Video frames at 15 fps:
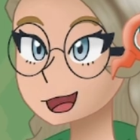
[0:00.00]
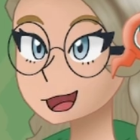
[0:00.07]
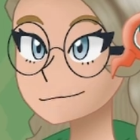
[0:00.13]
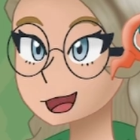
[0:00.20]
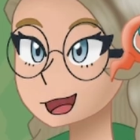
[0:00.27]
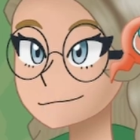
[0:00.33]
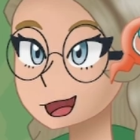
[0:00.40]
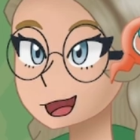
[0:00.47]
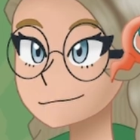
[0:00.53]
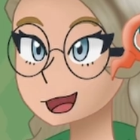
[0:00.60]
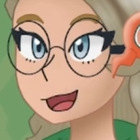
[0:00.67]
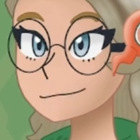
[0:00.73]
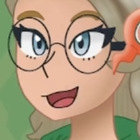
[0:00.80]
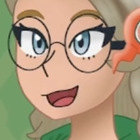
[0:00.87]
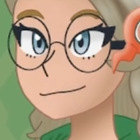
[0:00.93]

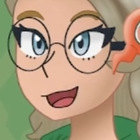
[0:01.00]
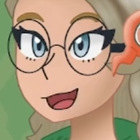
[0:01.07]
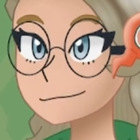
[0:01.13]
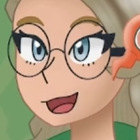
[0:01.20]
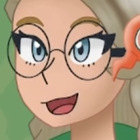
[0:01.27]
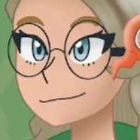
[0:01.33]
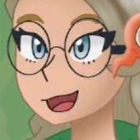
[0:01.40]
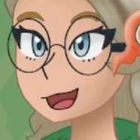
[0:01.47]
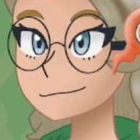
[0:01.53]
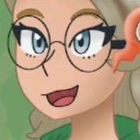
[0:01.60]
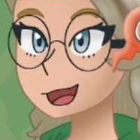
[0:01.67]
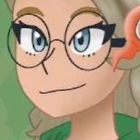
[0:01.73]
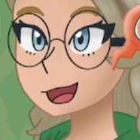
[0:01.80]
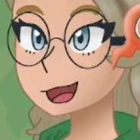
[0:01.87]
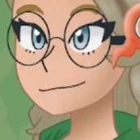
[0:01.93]
Alrighty, sorry about
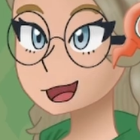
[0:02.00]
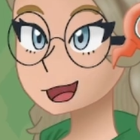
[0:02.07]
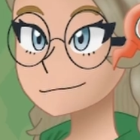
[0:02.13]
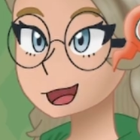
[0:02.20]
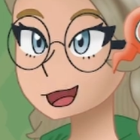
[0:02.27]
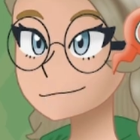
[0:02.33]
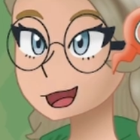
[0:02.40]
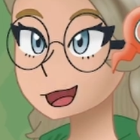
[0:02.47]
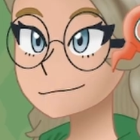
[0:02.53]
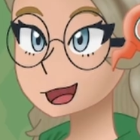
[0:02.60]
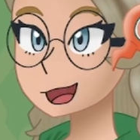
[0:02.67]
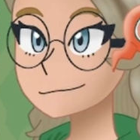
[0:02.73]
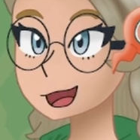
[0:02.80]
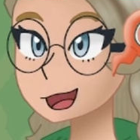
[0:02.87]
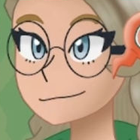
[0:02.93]
that.
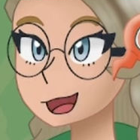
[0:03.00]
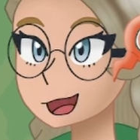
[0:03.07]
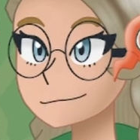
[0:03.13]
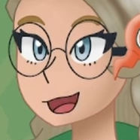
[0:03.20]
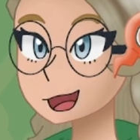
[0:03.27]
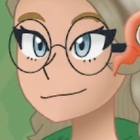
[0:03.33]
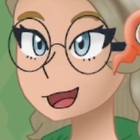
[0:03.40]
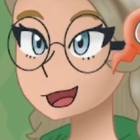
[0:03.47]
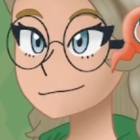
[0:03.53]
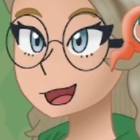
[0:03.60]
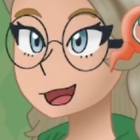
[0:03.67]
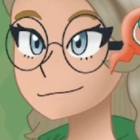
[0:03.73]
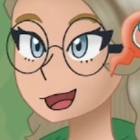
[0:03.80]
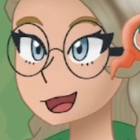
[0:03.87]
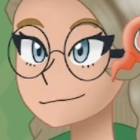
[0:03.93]
Going back
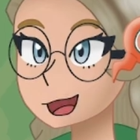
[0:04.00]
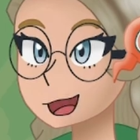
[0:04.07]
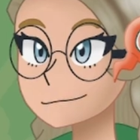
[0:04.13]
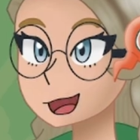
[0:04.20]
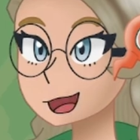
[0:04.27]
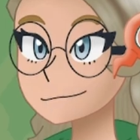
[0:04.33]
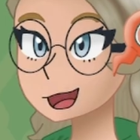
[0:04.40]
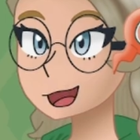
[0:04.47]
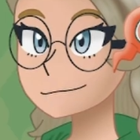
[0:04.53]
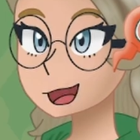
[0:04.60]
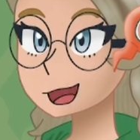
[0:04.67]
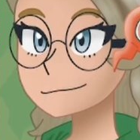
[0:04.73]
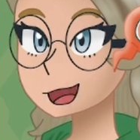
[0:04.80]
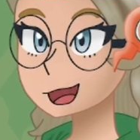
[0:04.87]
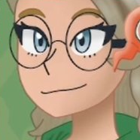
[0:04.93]
to Gallade,
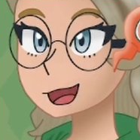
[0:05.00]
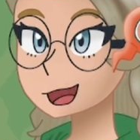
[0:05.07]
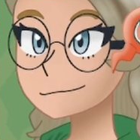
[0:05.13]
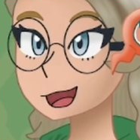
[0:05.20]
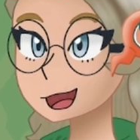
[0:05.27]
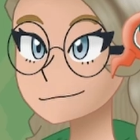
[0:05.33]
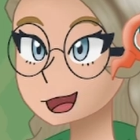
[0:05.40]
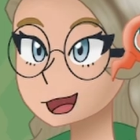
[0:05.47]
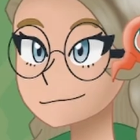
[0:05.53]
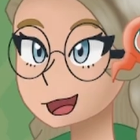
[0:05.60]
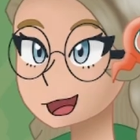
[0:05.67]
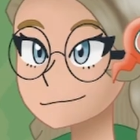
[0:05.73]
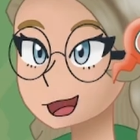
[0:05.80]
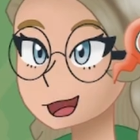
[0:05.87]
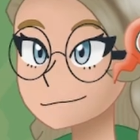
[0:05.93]
it's running the
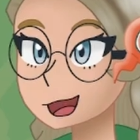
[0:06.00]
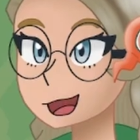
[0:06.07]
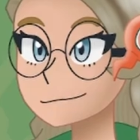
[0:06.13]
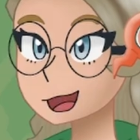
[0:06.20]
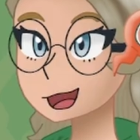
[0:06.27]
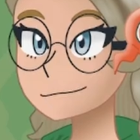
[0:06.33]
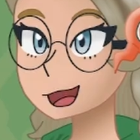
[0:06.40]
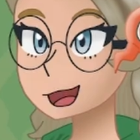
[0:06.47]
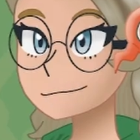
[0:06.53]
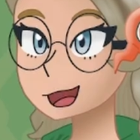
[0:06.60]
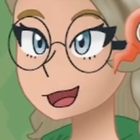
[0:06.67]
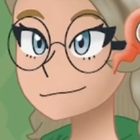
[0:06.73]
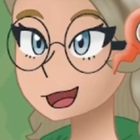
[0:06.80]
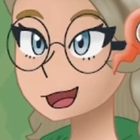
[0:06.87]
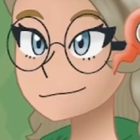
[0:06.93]
Sharpness ability,
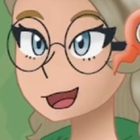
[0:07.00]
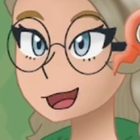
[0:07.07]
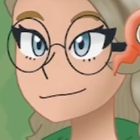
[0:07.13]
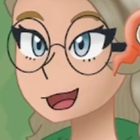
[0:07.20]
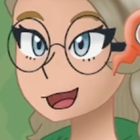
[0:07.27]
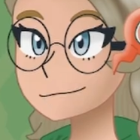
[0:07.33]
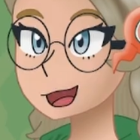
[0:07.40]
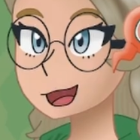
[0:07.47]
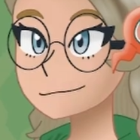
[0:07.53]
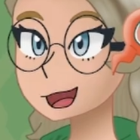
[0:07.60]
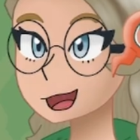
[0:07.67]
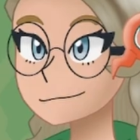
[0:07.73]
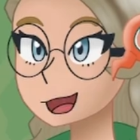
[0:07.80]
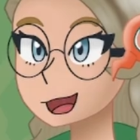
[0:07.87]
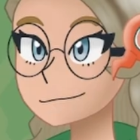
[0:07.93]
which is going to boost
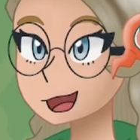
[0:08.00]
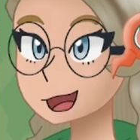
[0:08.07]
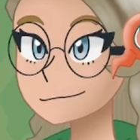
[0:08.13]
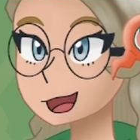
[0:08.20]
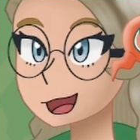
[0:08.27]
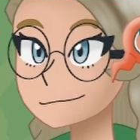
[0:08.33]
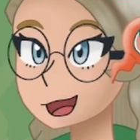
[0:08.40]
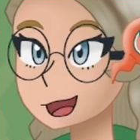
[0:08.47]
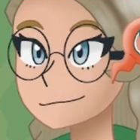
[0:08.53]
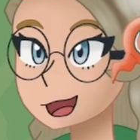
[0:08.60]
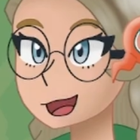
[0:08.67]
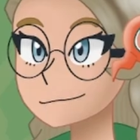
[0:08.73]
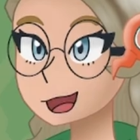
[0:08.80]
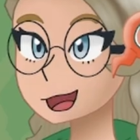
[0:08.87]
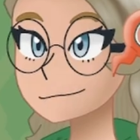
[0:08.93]
its power into
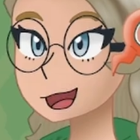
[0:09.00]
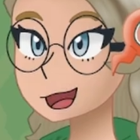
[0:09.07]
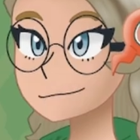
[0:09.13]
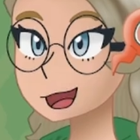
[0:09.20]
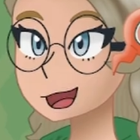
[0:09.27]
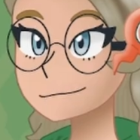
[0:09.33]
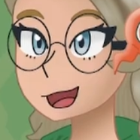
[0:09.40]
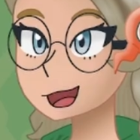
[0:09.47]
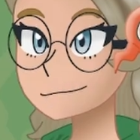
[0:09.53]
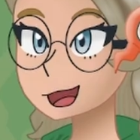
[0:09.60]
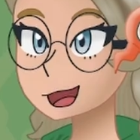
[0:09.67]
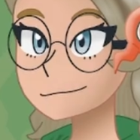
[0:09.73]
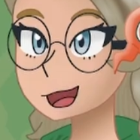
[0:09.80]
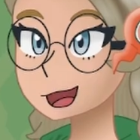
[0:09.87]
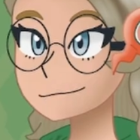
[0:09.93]
all of those moves,
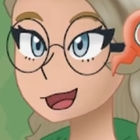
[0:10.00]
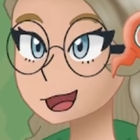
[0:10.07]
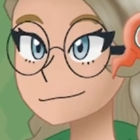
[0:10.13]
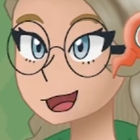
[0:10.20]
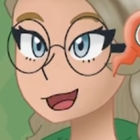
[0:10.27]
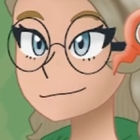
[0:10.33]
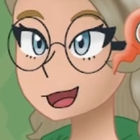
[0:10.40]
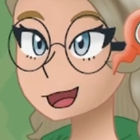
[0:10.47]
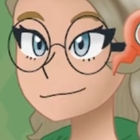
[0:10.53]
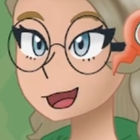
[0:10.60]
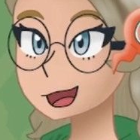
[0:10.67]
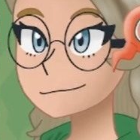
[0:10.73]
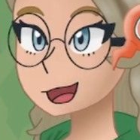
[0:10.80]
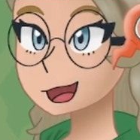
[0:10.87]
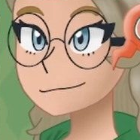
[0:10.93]
making them all at the
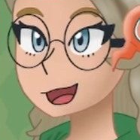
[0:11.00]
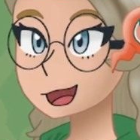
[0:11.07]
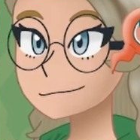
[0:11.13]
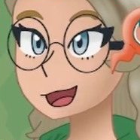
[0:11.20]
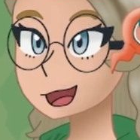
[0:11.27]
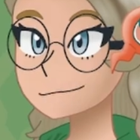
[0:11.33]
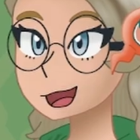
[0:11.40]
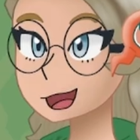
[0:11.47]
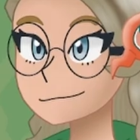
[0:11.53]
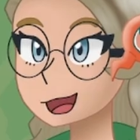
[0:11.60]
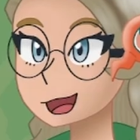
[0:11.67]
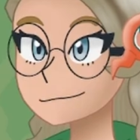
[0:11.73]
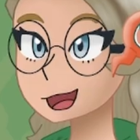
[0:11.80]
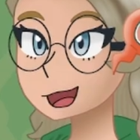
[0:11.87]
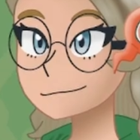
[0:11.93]
very least base
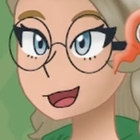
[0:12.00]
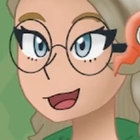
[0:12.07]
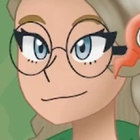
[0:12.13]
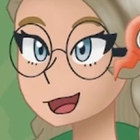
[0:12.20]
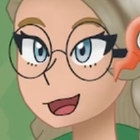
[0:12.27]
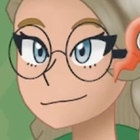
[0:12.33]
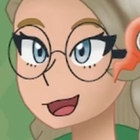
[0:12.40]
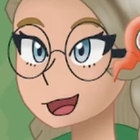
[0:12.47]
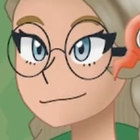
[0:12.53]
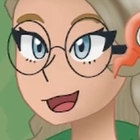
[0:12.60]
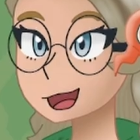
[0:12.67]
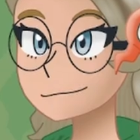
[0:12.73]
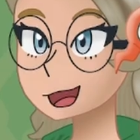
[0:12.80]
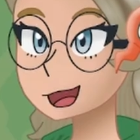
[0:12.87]
100 power moves.